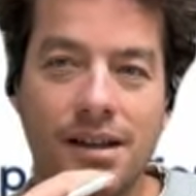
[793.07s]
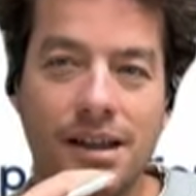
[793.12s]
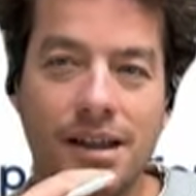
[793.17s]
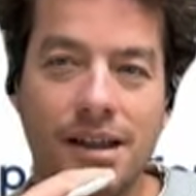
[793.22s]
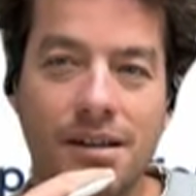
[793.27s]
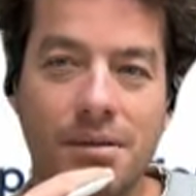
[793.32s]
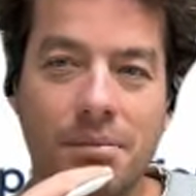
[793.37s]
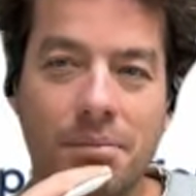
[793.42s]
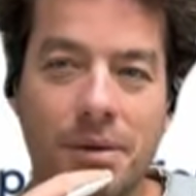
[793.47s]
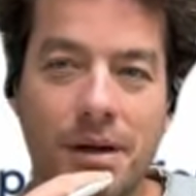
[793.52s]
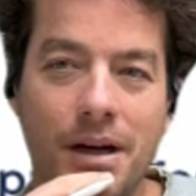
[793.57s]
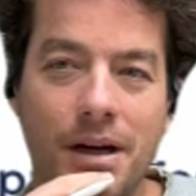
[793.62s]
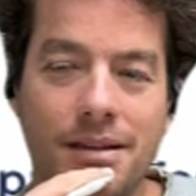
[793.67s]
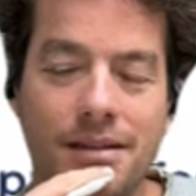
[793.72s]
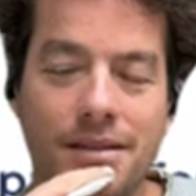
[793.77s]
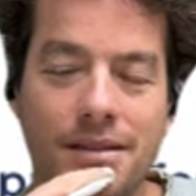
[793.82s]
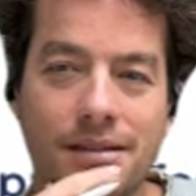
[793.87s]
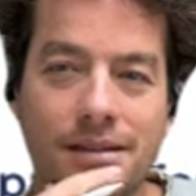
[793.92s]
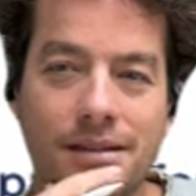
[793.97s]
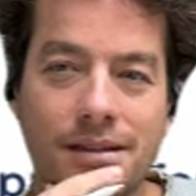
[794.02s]
in the
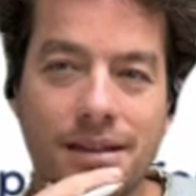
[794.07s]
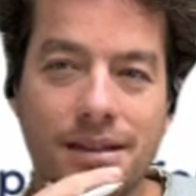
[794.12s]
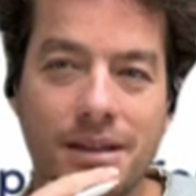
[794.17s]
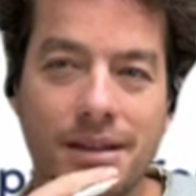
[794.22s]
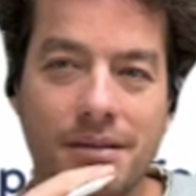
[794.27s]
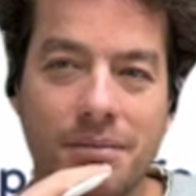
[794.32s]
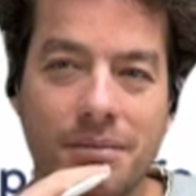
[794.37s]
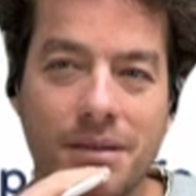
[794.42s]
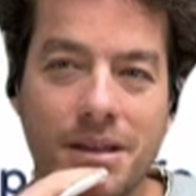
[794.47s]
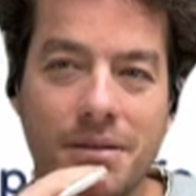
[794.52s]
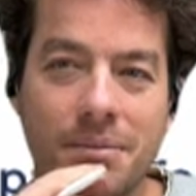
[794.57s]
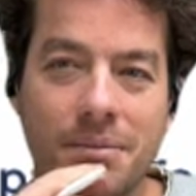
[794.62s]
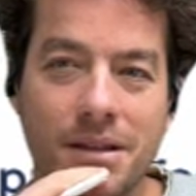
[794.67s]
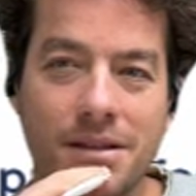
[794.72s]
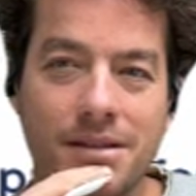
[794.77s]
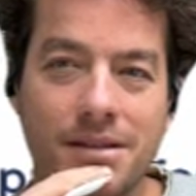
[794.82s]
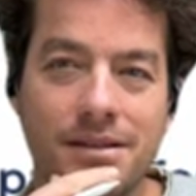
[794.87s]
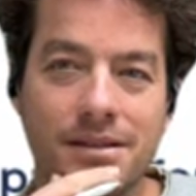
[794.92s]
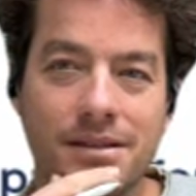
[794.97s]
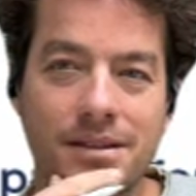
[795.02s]
past in
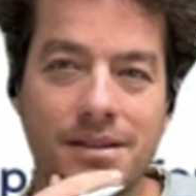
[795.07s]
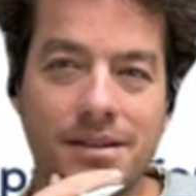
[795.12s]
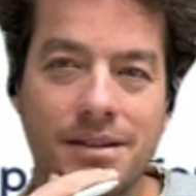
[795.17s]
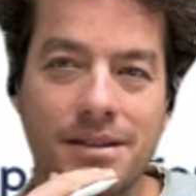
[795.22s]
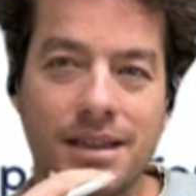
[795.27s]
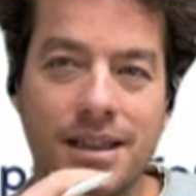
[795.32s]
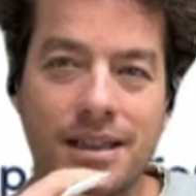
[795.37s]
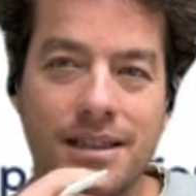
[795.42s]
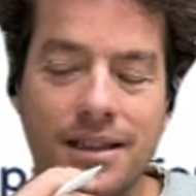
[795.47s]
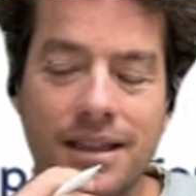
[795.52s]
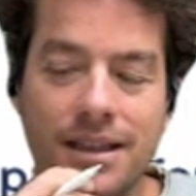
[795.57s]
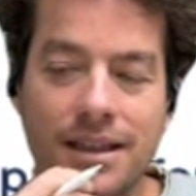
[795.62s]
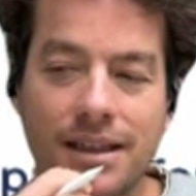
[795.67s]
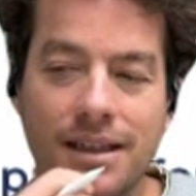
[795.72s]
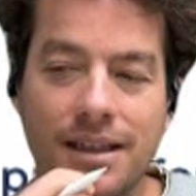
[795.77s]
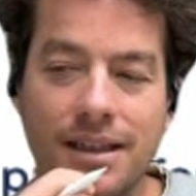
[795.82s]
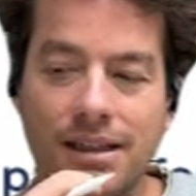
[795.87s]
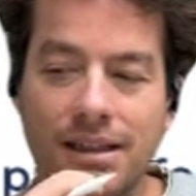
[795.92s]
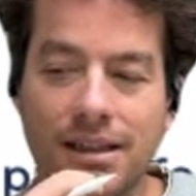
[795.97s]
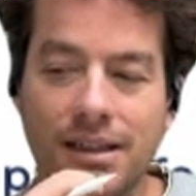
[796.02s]
businesses that
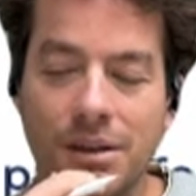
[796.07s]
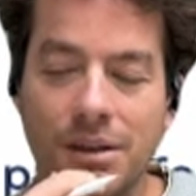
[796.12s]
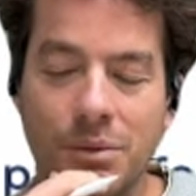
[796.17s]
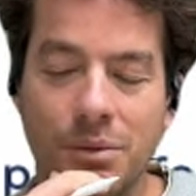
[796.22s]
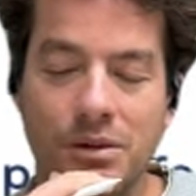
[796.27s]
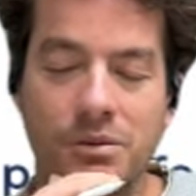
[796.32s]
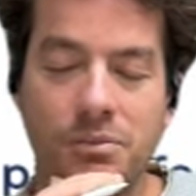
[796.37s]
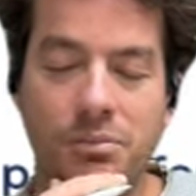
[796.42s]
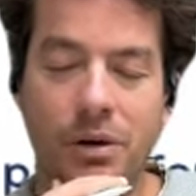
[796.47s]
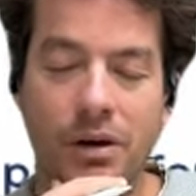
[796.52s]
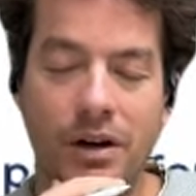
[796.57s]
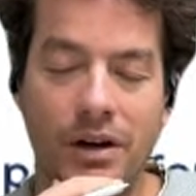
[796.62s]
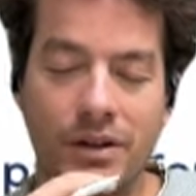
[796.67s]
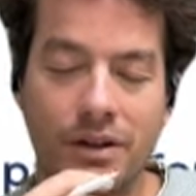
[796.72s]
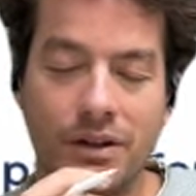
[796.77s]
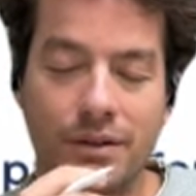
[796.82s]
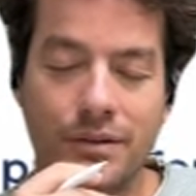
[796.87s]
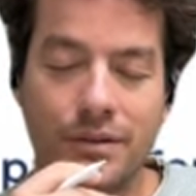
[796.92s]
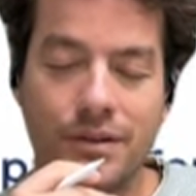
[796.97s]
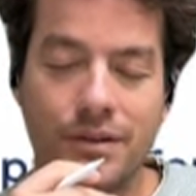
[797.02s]
I was part
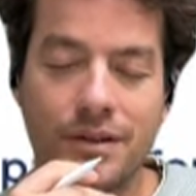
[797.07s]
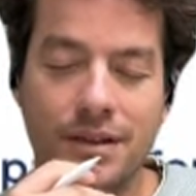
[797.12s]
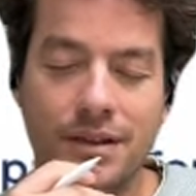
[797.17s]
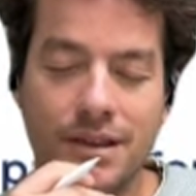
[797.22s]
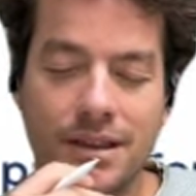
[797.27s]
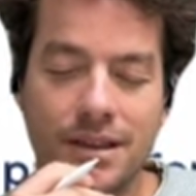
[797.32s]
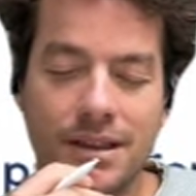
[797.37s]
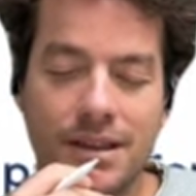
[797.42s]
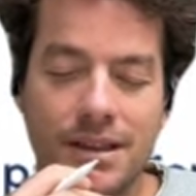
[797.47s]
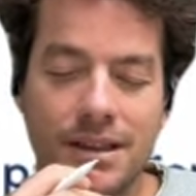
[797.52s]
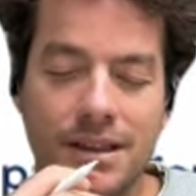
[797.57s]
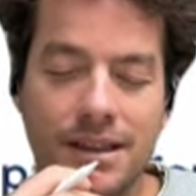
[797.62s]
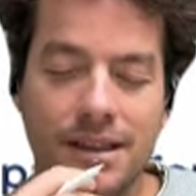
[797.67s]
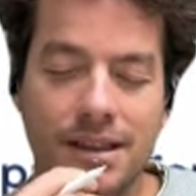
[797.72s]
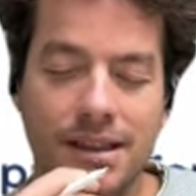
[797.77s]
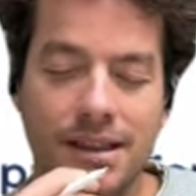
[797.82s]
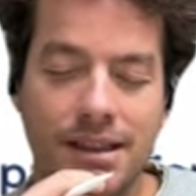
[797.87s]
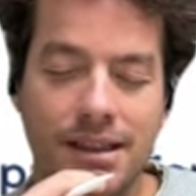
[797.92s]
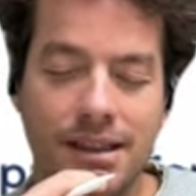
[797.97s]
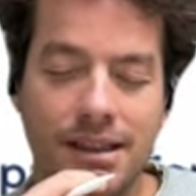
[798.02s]
of,
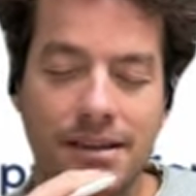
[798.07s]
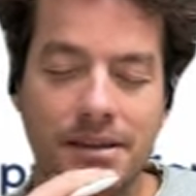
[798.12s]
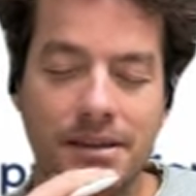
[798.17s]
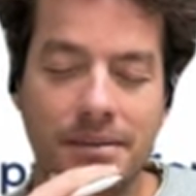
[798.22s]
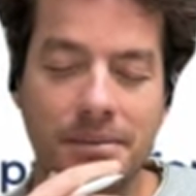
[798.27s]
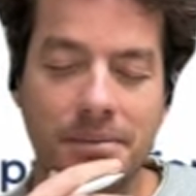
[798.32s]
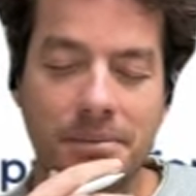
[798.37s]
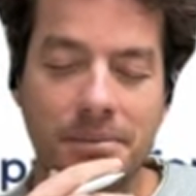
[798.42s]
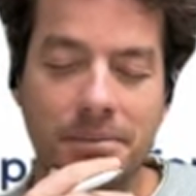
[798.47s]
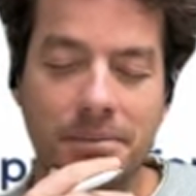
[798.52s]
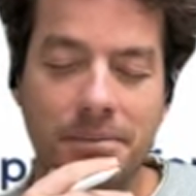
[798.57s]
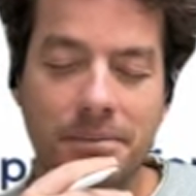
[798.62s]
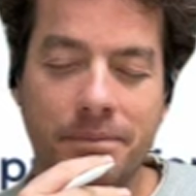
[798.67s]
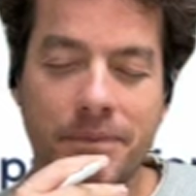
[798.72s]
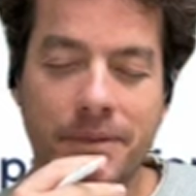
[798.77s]
um,